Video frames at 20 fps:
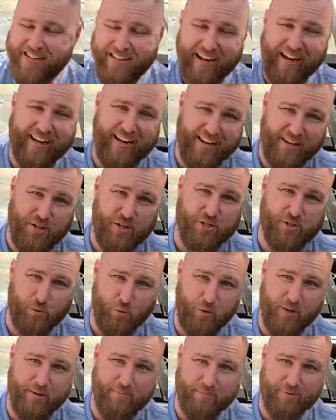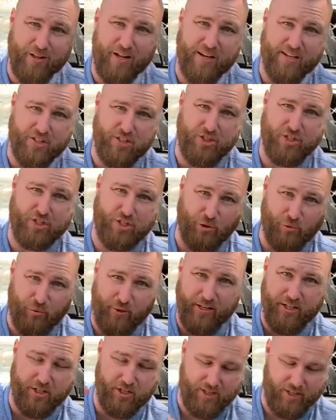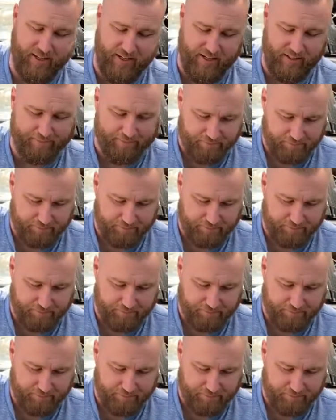I gotta use a wooden block just to reach the